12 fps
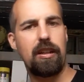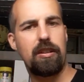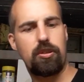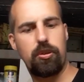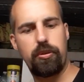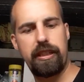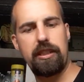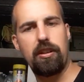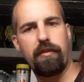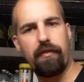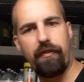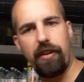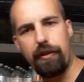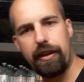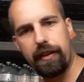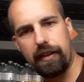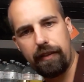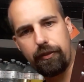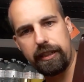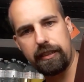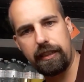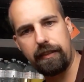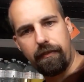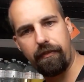So these are very, as you can
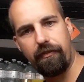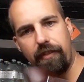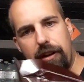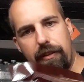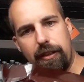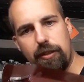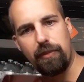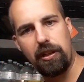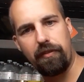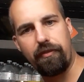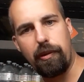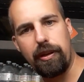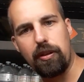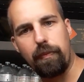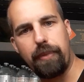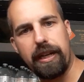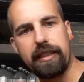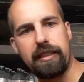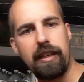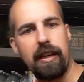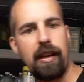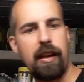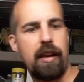see, very small, very compact,